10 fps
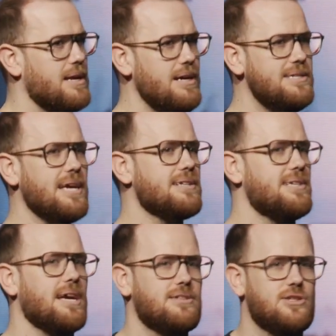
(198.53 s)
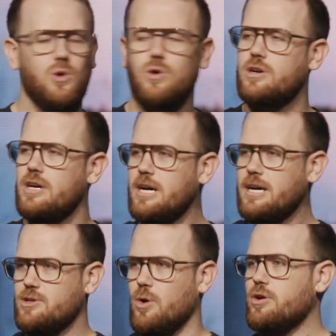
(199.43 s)
Can I take a second to talk
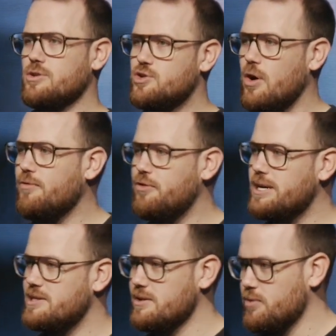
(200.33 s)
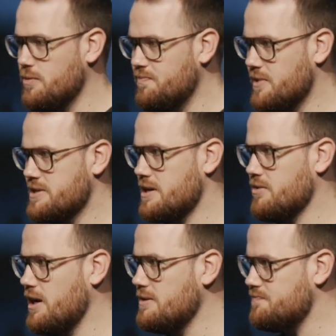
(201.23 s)
to all the control freaks in the room? Is that all
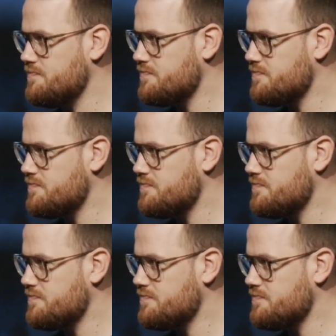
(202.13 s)
right?